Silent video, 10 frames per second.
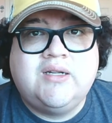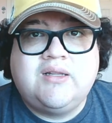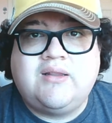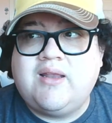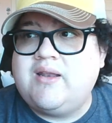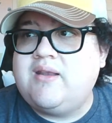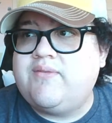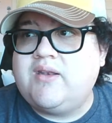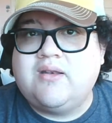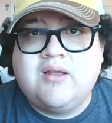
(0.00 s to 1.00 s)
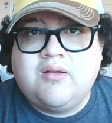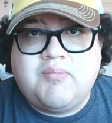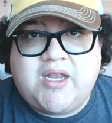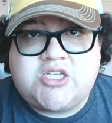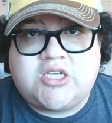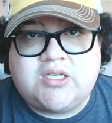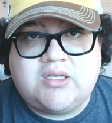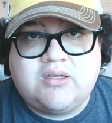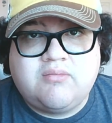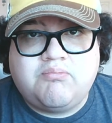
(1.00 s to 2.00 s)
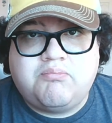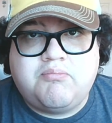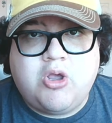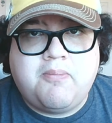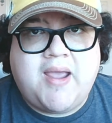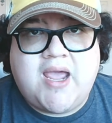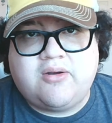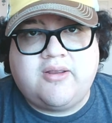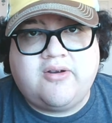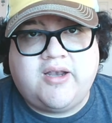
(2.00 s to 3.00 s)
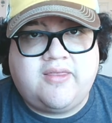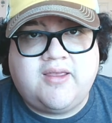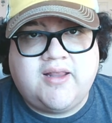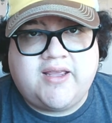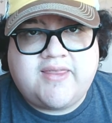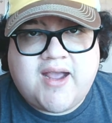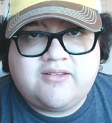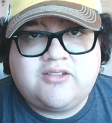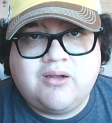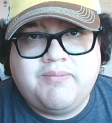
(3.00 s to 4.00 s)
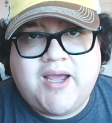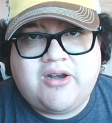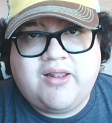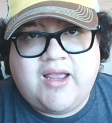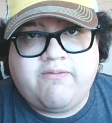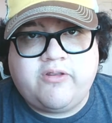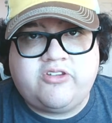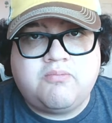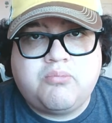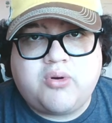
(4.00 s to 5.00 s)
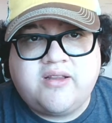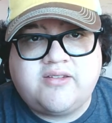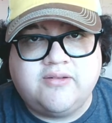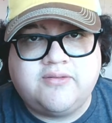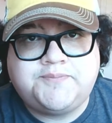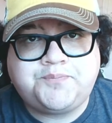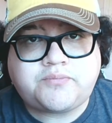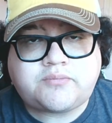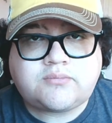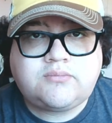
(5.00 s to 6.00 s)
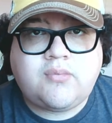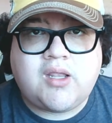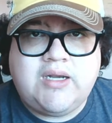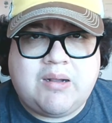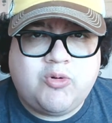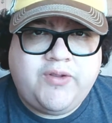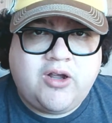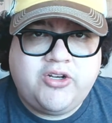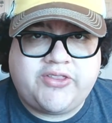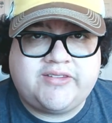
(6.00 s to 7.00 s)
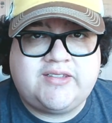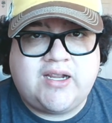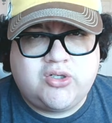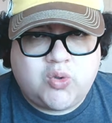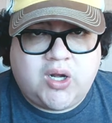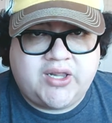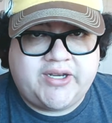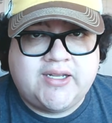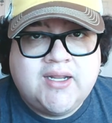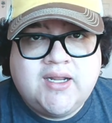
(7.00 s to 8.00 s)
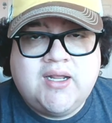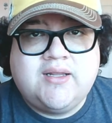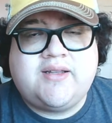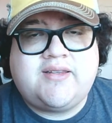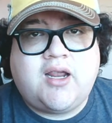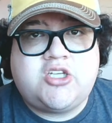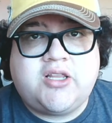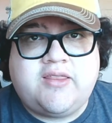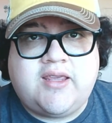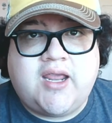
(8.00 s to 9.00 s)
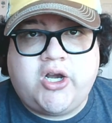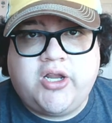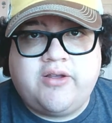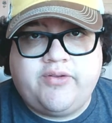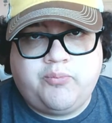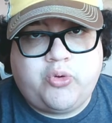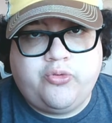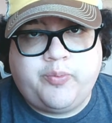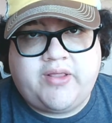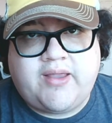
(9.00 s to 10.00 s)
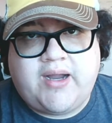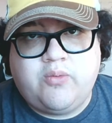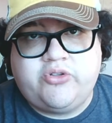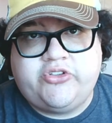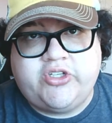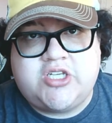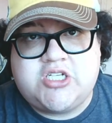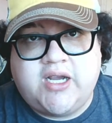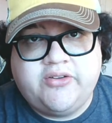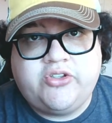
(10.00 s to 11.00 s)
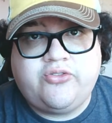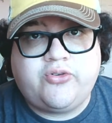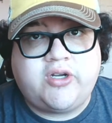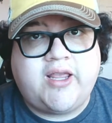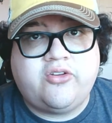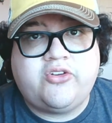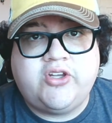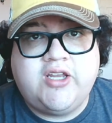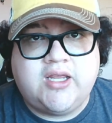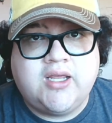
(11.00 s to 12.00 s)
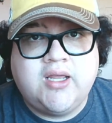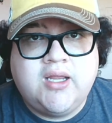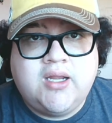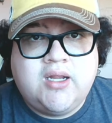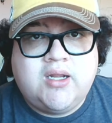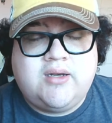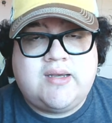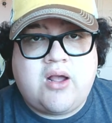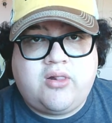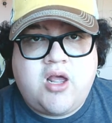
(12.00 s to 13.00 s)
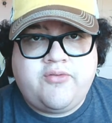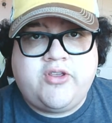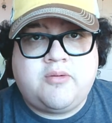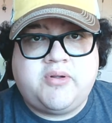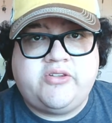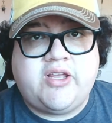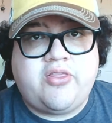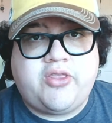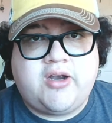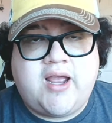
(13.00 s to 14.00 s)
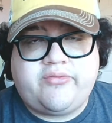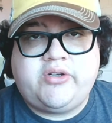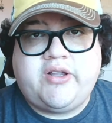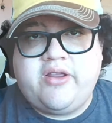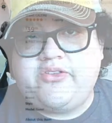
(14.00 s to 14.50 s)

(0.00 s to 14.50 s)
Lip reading: they didn't even mention low battery or anything like that, so battery life is impressive. Now, moving on to the sound quality, that's actually the area of improvement that I would suggest for Calcini. Now, a lot of earbuds out there advertise